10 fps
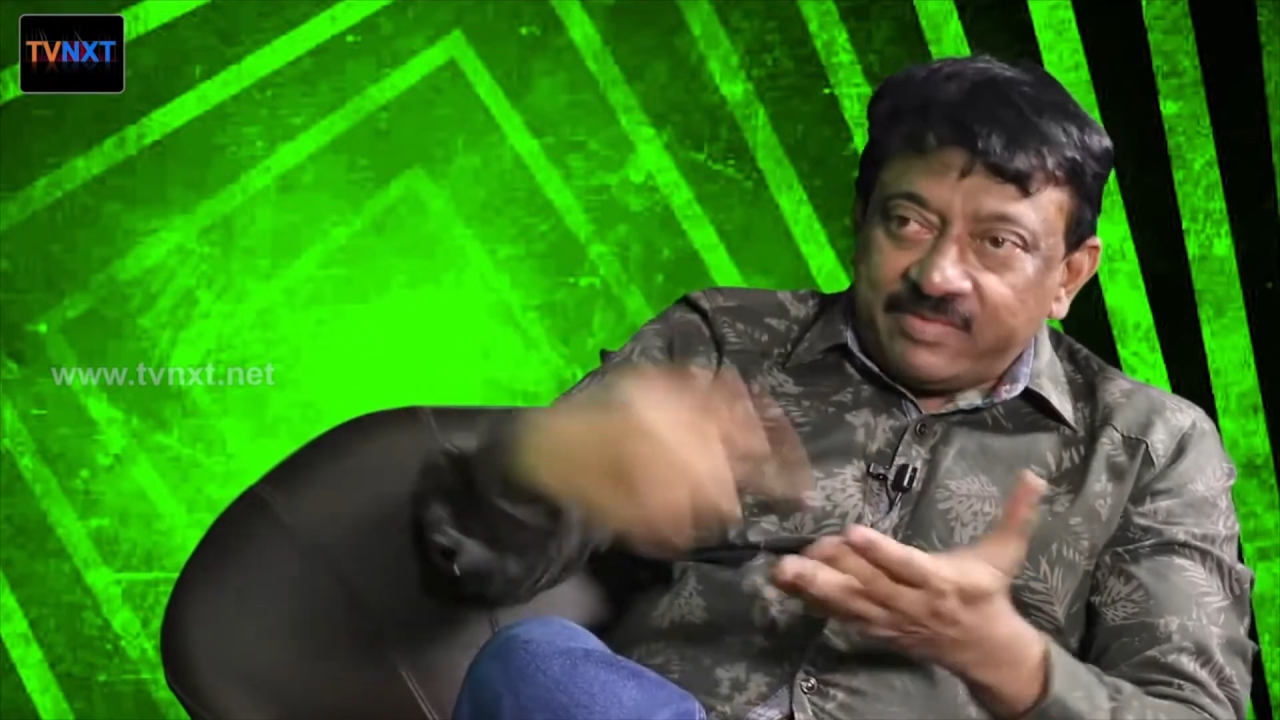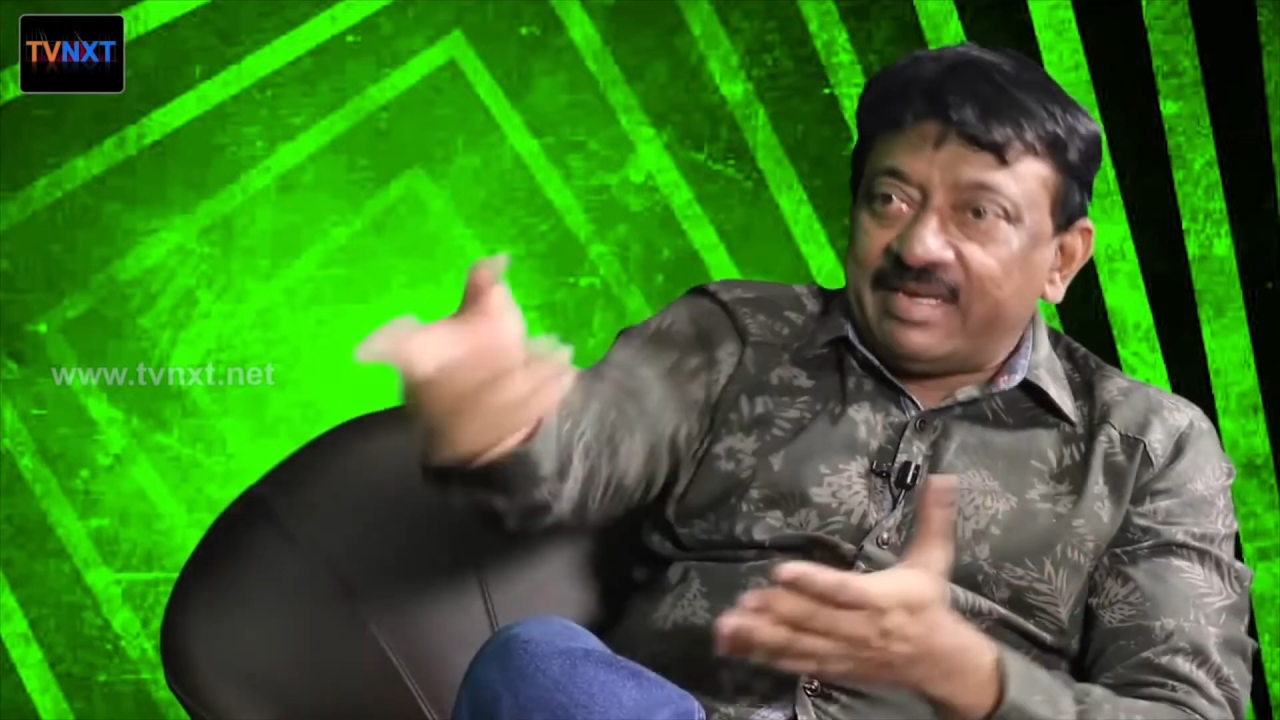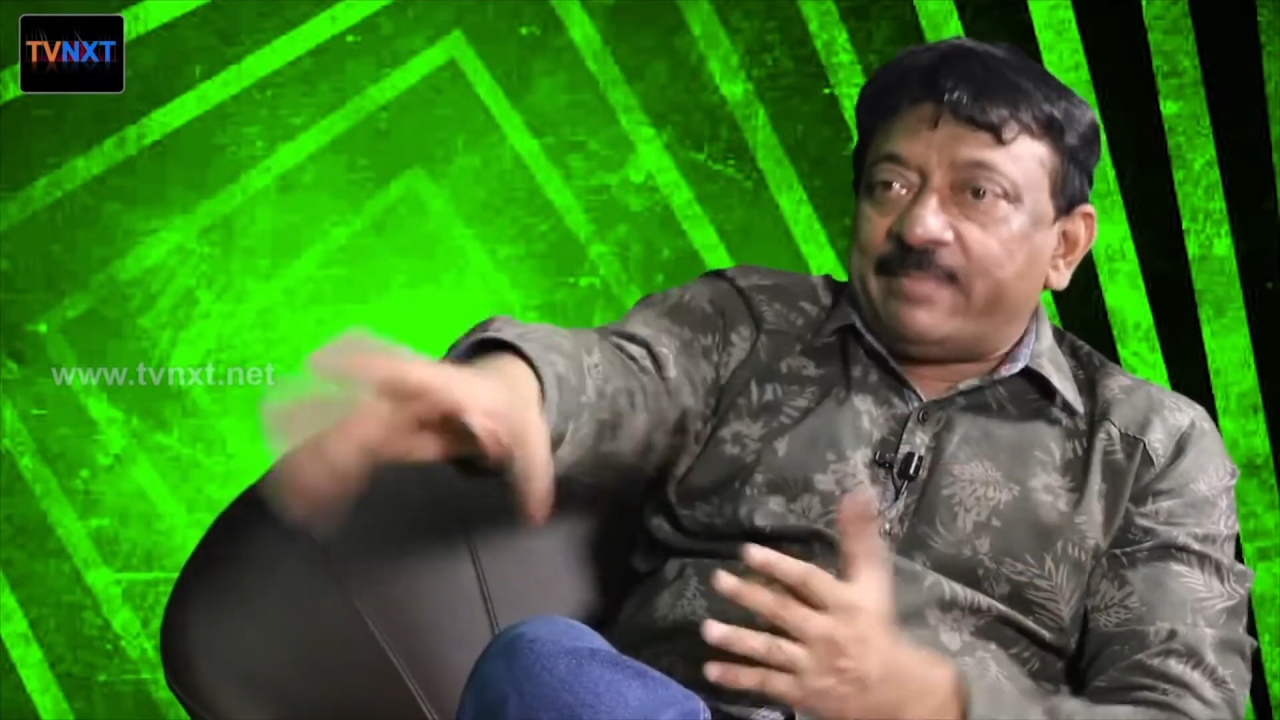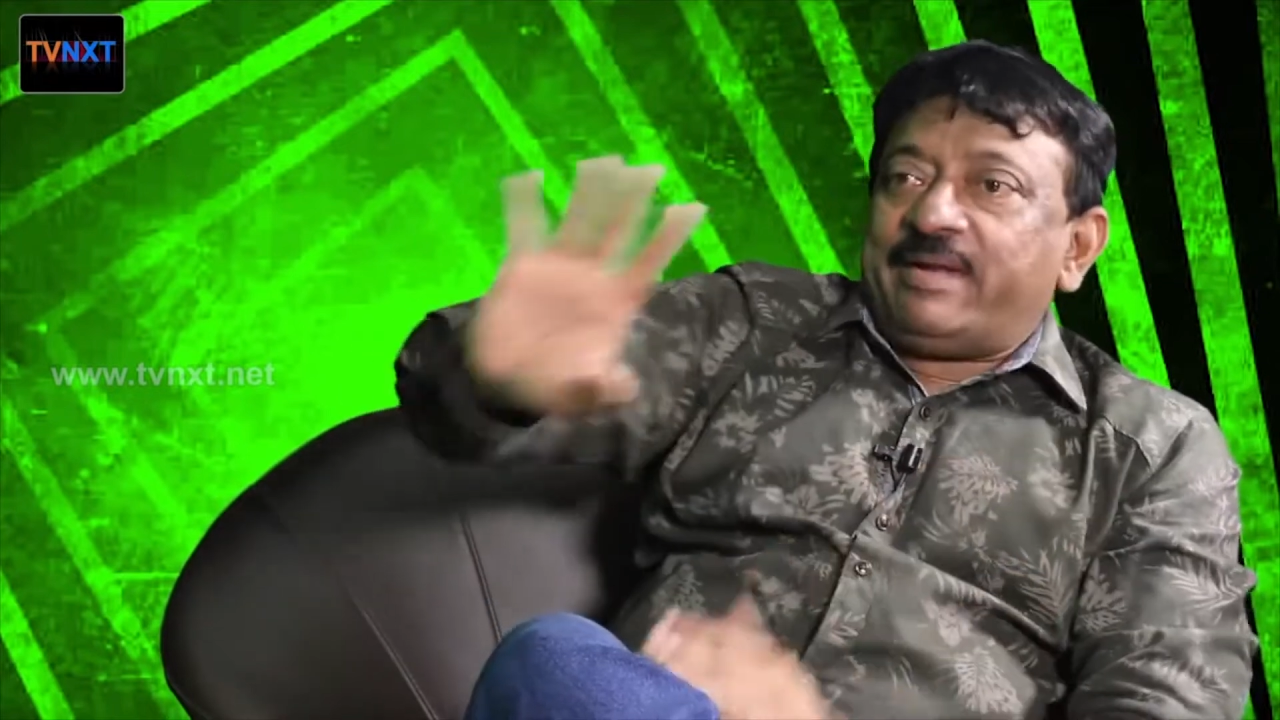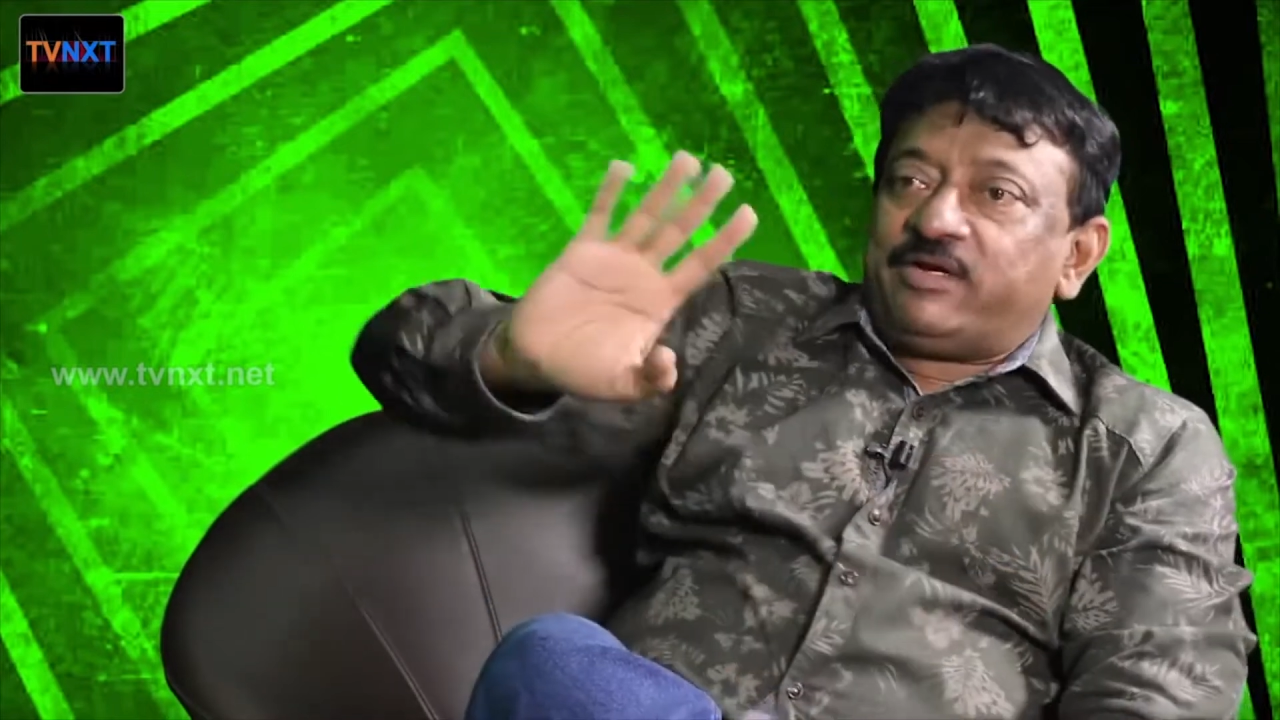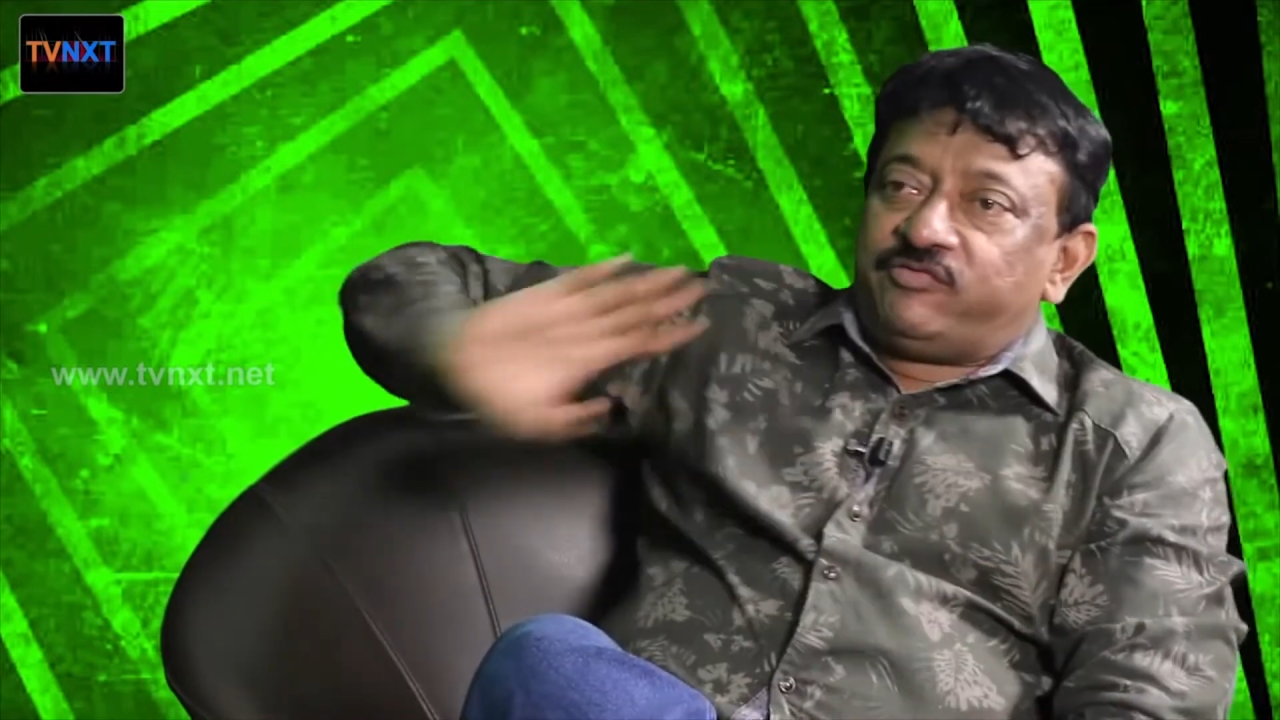thing will apply